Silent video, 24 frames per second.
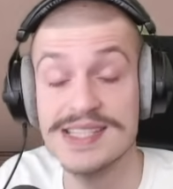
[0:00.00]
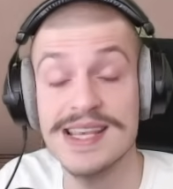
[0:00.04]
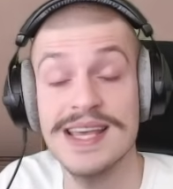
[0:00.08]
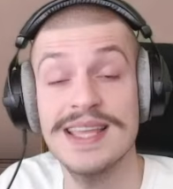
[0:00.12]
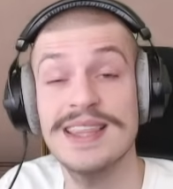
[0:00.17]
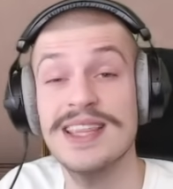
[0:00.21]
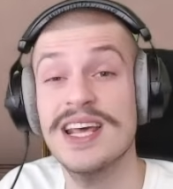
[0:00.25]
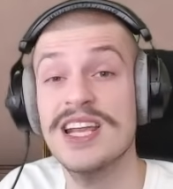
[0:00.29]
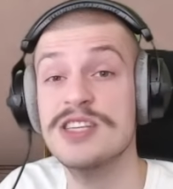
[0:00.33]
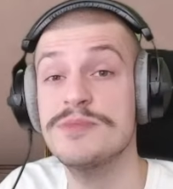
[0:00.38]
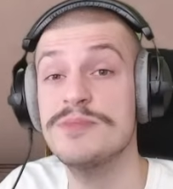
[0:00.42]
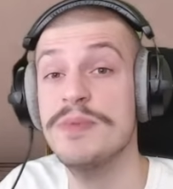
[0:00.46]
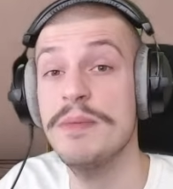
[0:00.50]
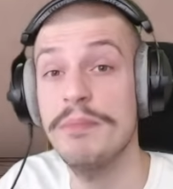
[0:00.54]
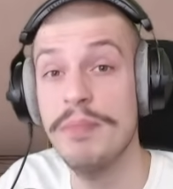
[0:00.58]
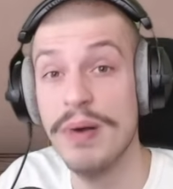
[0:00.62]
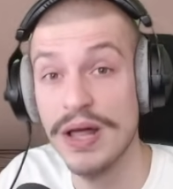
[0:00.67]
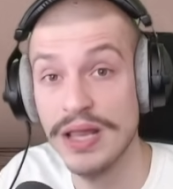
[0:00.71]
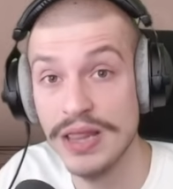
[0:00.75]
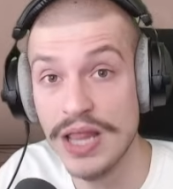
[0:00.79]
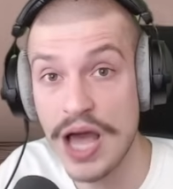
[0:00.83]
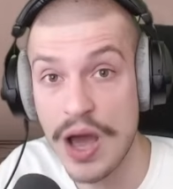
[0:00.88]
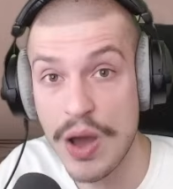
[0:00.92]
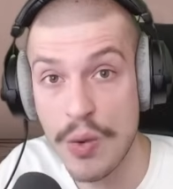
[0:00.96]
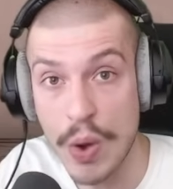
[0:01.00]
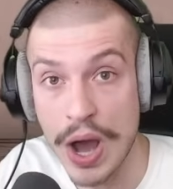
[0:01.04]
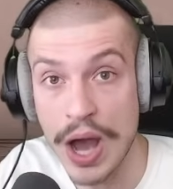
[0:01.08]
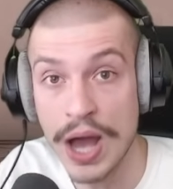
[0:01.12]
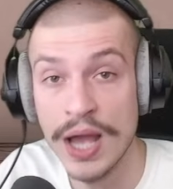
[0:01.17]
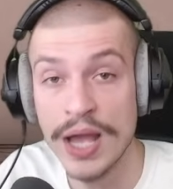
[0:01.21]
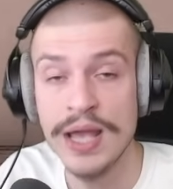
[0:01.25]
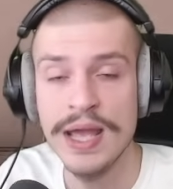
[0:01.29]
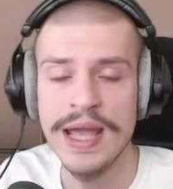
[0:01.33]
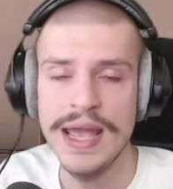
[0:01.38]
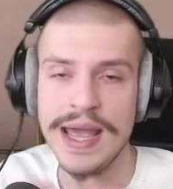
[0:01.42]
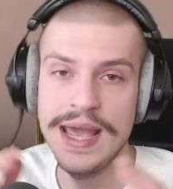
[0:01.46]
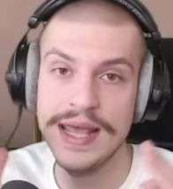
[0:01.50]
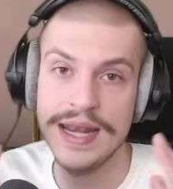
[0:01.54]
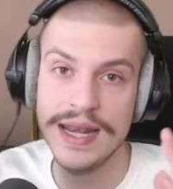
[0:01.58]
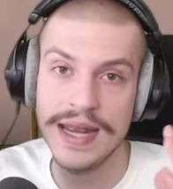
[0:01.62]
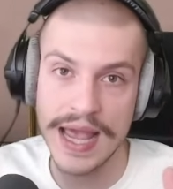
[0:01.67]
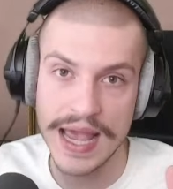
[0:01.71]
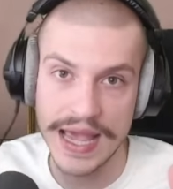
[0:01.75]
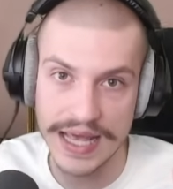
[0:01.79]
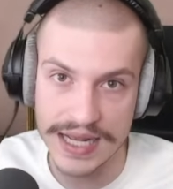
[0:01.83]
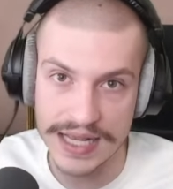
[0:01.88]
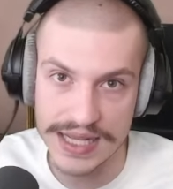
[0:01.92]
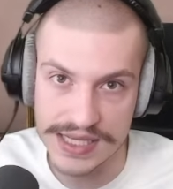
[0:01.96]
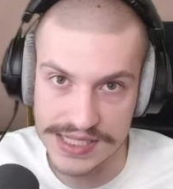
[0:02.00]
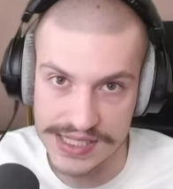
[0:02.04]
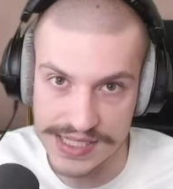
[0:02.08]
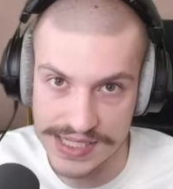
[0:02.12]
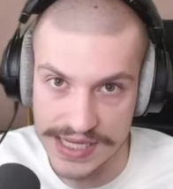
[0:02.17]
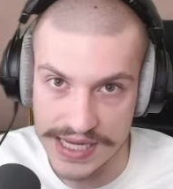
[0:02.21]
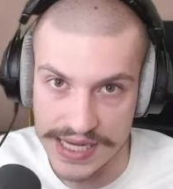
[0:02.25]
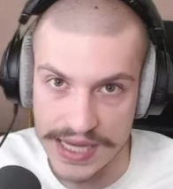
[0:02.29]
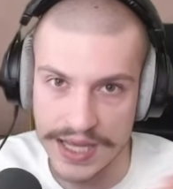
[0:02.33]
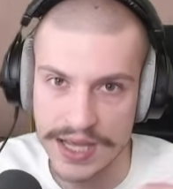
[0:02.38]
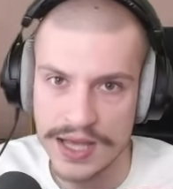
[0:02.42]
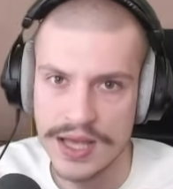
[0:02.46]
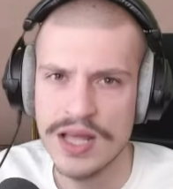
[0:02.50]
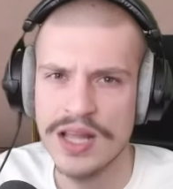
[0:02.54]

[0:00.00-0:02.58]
and that has been Palawa in A to Z.